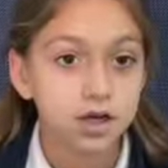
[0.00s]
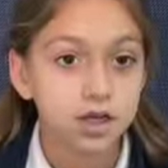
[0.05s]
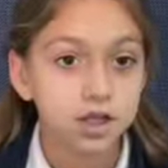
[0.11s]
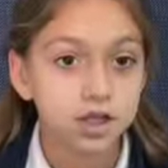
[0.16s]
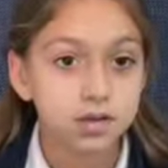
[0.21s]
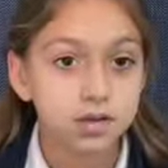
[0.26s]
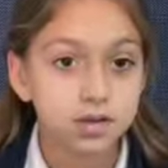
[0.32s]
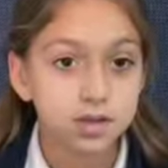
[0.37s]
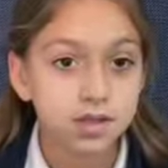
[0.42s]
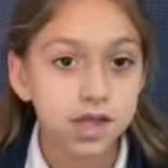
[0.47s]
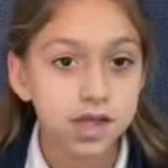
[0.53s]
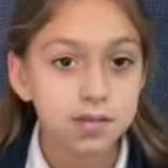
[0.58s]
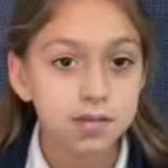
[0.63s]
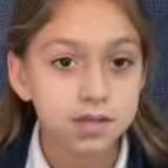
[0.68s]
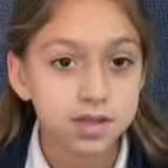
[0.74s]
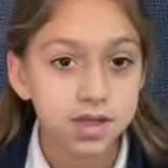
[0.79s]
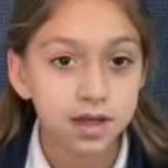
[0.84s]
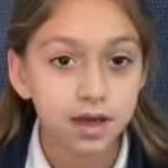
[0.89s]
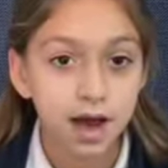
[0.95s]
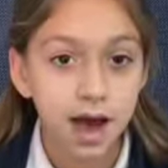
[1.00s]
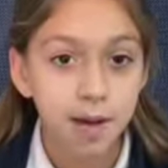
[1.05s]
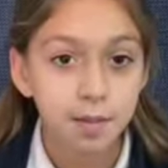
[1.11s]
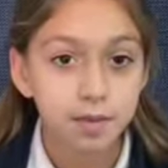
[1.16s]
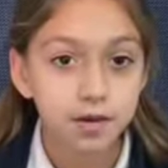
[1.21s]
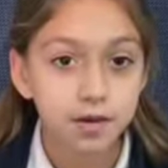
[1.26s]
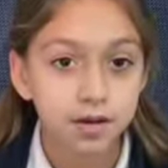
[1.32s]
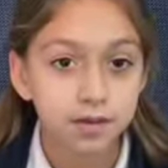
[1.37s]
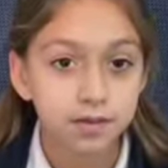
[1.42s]
Jerusalem is the
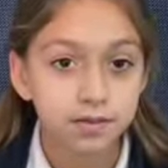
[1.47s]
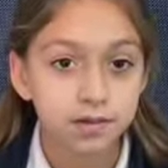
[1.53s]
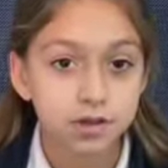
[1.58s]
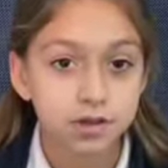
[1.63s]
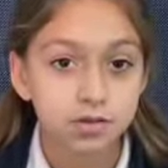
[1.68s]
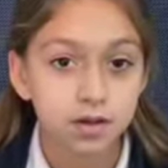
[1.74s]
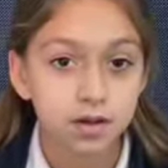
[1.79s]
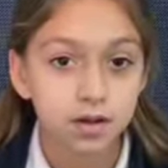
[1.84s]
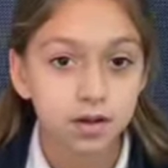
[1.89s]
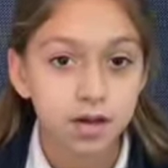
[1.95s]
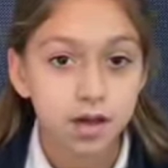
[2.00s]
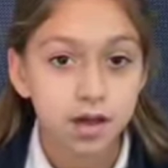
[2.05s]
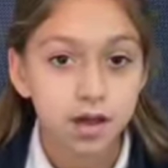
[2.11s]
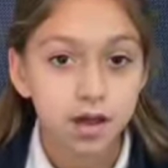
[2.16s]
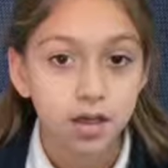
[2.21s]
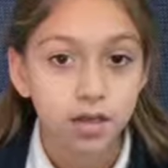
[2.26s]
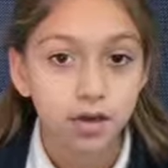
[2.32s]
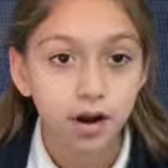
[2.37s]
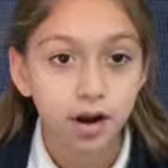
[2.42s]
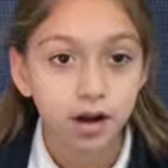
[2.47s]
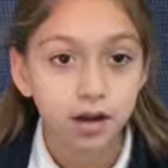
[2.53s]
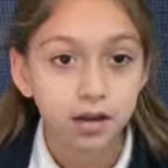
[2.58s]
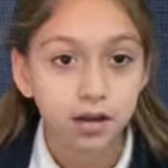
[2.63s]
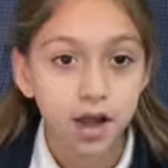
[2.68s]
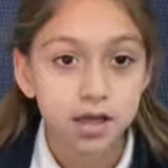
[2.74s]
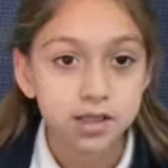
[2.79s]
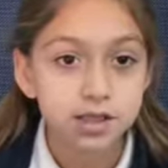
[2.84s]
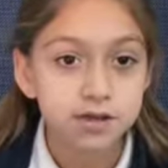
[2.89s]
capital of Israel. There are
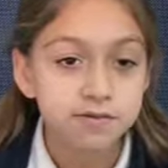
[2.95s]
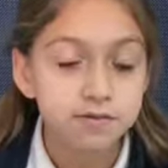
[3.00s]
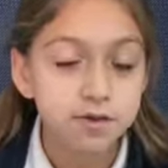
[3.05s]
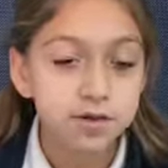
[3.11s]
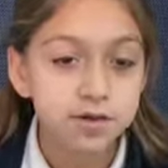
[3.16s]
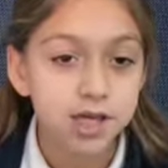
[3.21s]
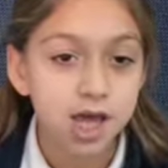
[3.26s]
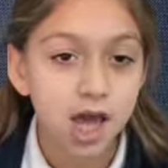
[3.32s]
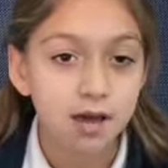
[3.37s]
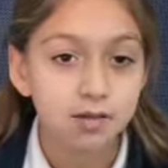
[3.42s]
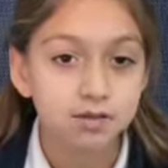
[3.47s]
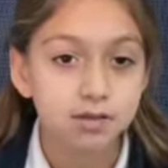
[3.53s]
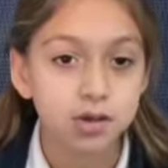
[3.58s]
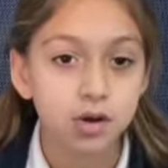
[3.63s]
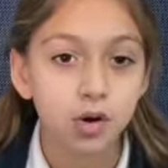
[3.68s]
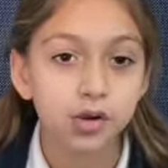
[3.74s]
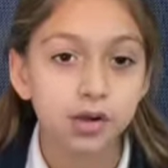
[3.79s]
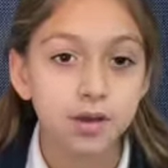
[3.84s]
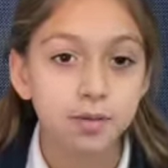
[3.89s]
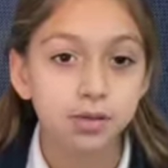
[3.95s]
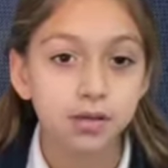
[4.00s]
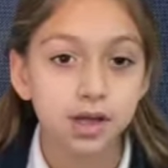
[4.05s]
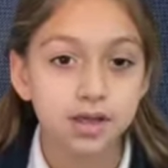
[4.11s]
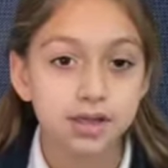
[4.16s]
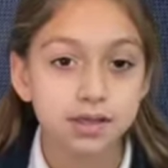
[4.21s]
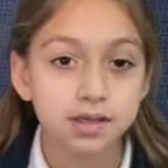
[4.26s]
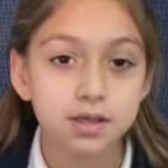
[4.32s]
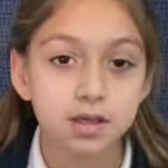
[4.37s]
lots of museums, holy
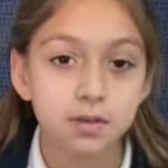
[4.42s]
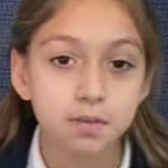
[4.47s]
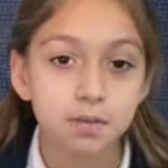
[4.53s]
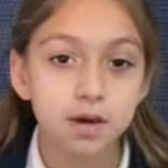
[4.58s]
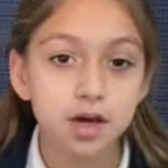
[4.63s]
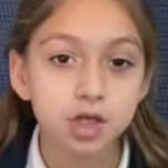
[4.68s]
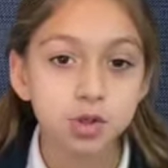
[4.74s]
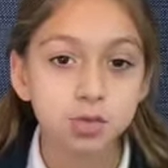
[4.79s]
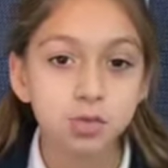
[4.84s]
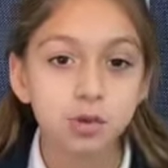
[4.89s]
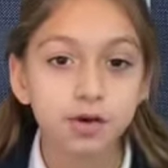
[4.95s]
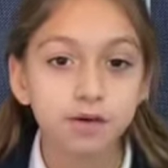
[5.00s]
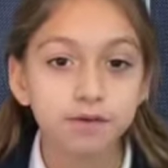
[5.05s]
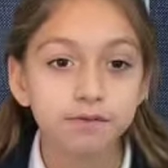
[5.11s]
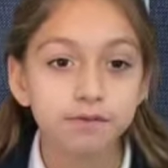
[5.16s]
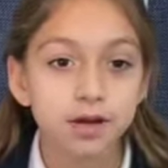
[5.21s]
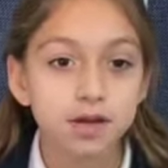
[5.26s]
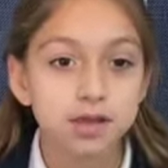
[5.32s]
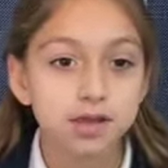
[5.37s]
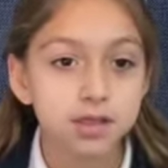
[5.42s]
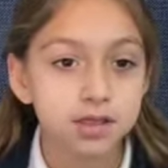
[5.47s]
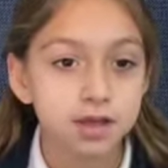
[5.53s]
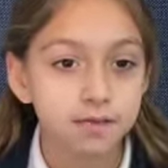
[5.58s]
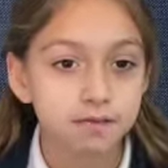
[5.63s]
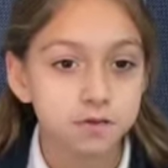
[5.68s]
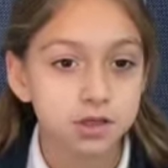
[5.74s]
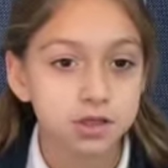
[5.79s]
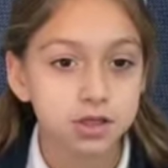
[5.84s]
places, and much more fun
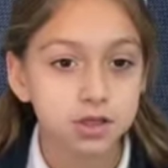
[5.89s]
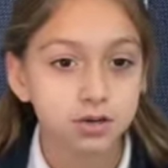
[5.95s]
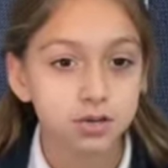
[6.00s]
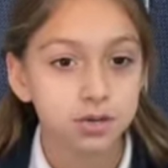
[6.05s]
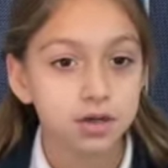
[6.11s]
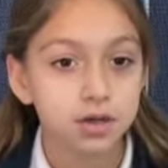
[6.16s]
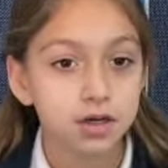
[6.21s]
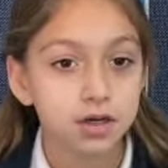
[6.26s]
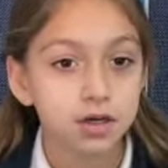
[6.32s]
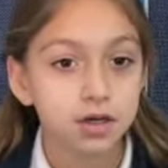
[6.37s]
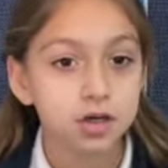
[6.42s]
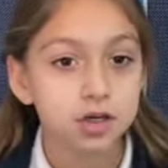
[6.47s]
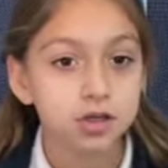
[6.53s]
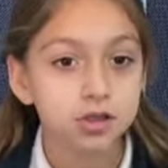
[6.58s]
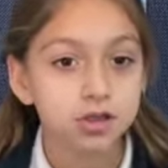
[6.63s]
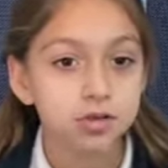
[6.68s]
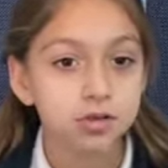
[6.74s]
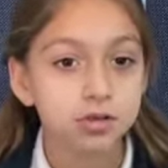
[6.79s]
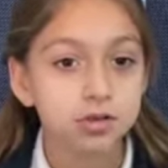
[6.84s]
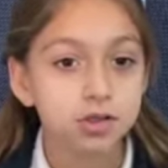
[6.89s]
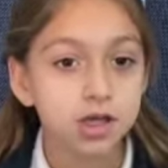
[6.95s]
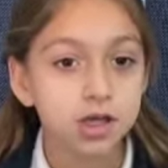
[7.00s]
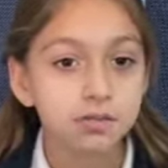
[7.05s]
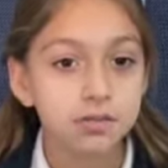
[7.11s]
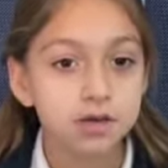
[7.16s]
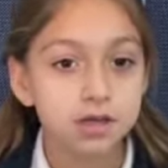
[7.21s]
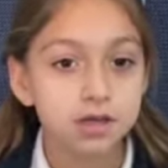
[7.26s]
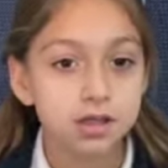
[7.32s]
stuff to
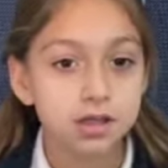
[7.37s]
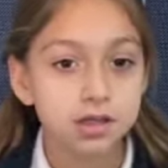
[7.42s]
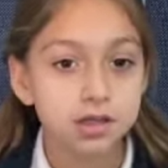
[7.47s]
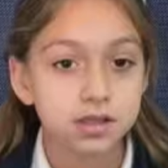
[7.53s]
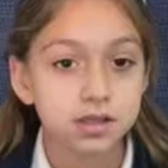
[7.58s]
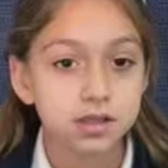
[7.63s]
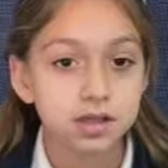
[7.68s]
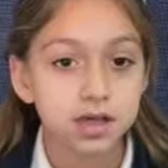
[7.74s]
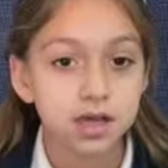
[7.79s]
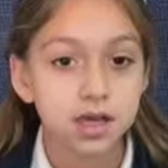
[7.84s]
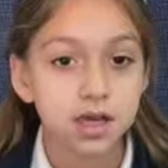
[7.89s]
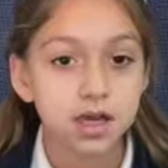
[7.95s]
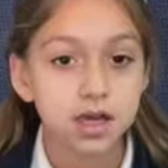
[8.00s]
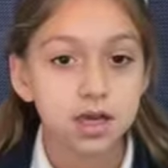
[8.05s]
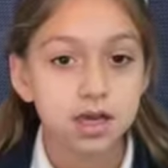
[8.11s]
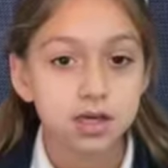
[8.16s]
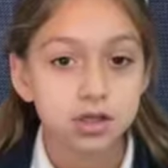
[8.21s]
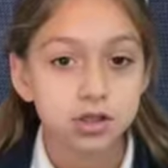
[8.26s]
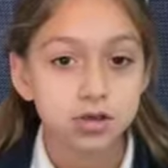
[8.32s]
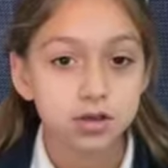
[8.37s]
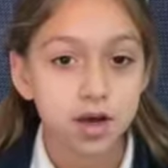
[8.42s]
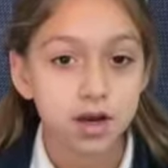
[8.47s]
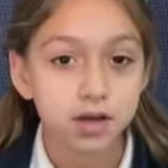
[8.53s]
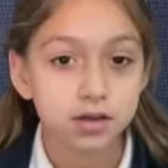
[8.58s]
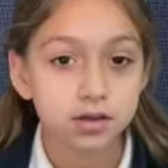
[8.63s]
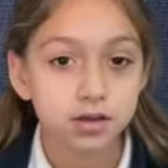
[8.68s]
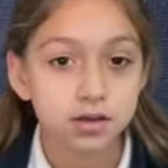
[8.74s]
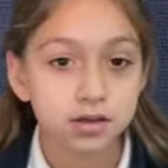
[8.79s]
Jerusalem is a city
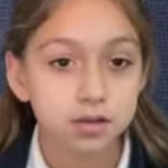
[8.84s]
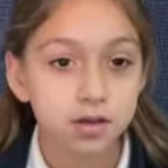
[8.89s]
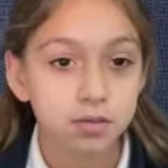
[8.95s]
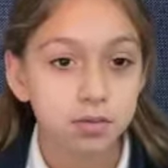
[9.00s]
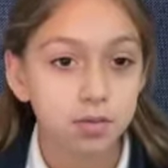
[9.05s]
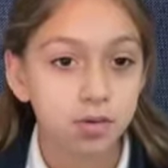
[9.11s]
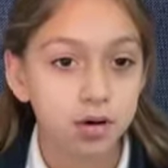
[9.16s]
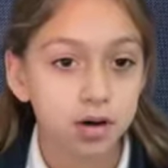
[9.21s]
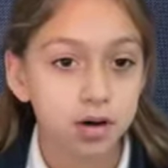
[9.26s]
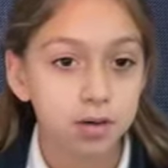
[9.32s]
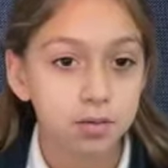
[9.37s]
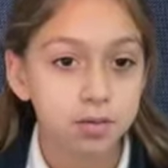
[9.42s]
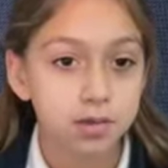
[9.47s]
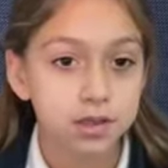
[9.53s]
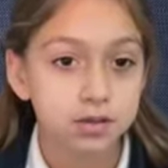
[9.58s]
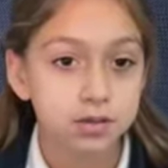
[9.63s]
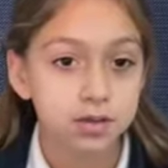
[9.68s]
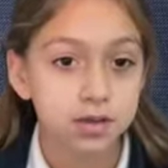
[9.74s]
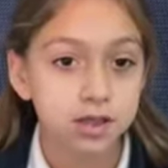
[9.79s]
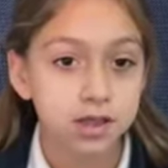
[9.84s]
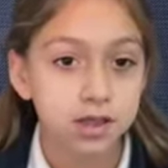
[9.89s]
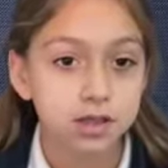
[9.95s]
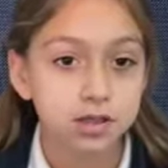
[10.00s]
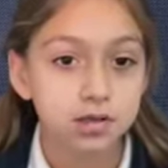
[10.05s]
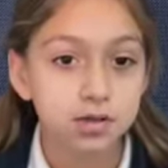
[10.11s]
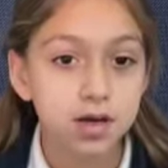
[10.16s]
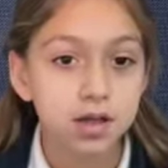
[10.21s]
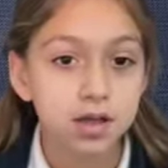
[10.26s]
straddles the border between
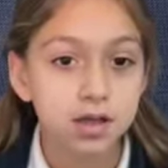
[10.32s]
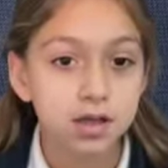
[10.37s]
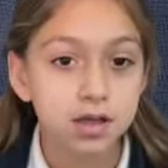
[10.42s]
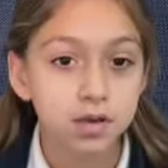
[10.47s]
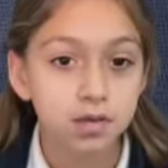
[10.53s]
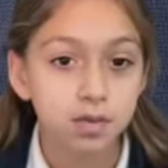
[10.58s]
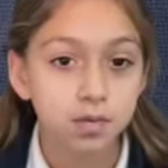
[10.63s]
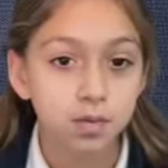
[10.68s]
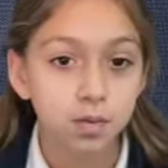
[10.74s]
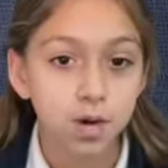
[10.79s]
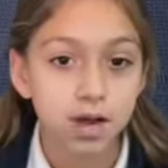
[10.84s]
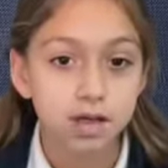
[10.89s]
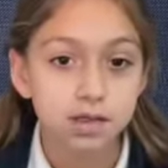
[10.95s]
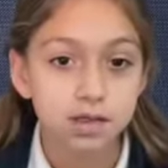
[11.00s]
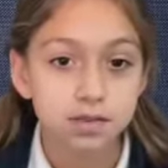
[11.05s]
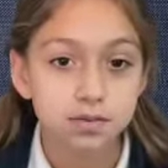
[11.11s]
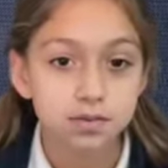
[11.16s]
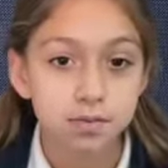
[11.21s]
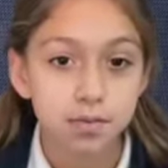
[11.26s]
Israel and the West